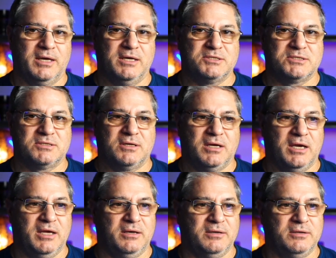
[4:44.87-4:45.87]
guest,
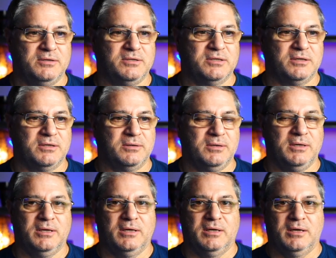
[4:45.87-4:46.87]
and
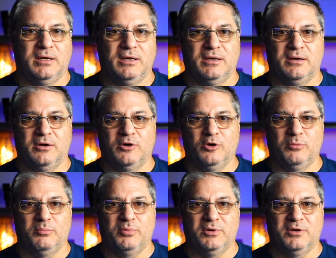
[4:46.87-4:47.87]
I
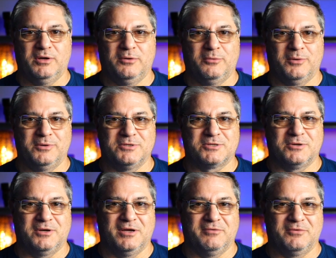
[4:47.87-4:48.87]
hope everyone is
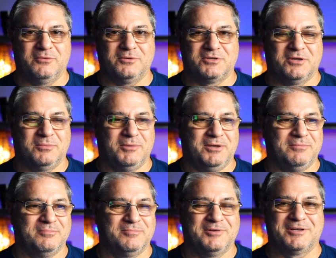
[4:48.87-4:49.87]
going to have a good time
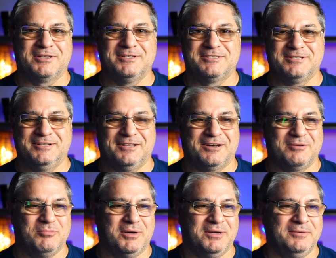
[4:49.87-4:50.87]
then. Okay, see you
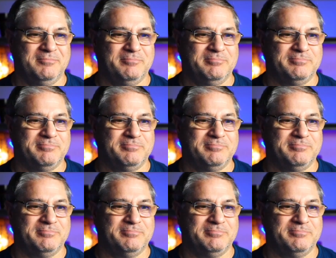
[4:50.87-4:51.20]
later. Bye.